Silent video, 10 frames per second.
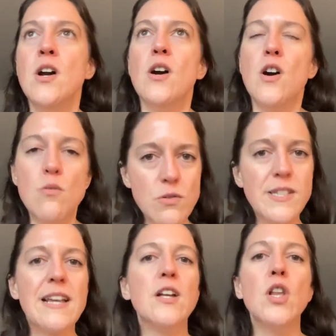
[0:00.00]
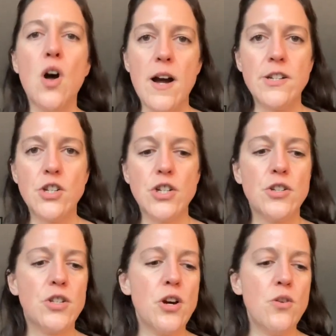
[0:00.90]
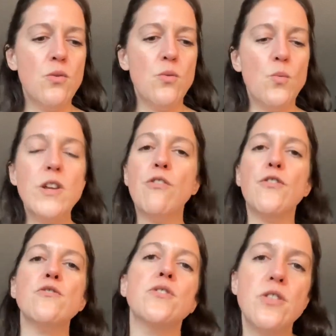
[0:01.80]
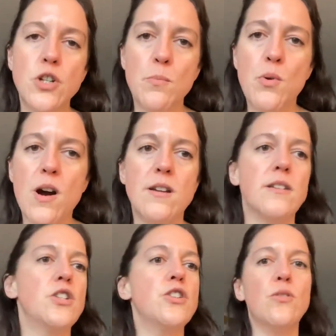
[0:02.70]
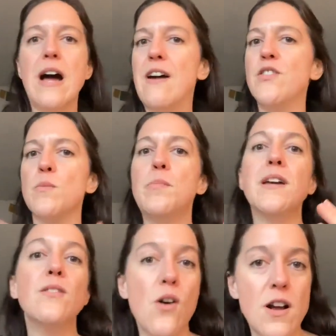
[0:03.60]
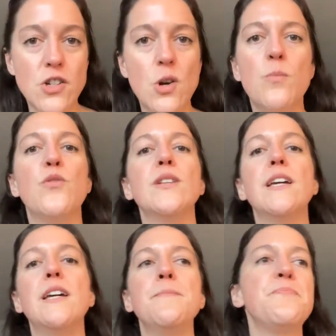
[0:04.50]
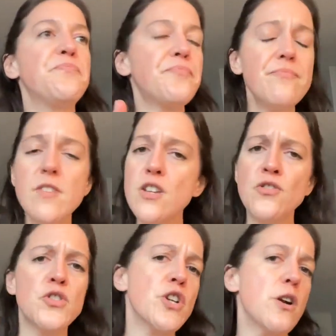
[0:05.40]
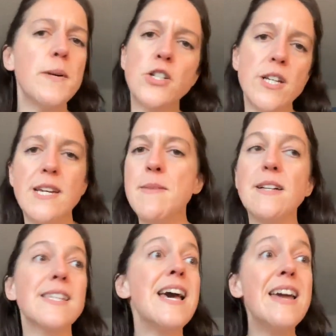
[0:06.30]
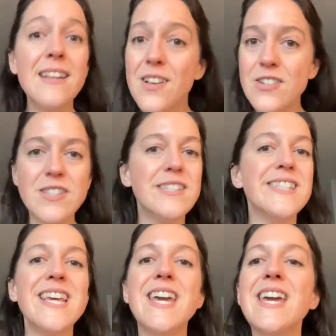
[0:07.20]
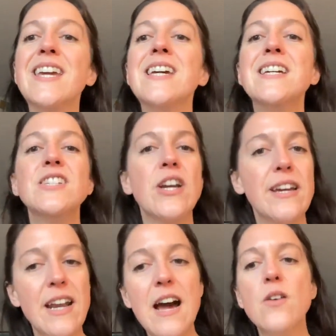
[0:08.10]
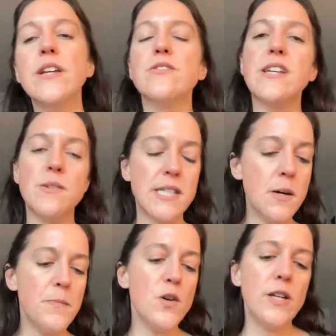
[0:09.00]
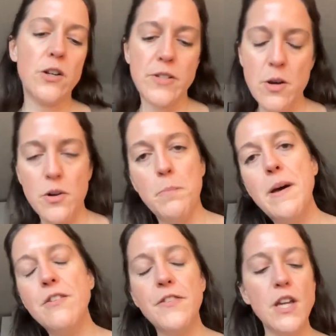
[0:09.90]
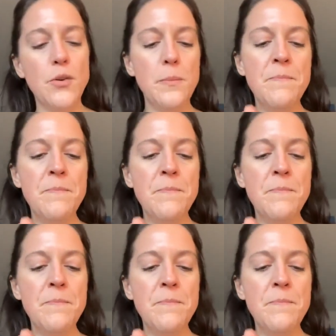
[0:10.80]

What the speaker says: almost like a launch. So, when you first launch your product, you'll have your big launch, hopefully you'll share a bunch of emails. Hey, I launched this thing. Check it out. Here's how it's helpful. Here's how it'll benefit you.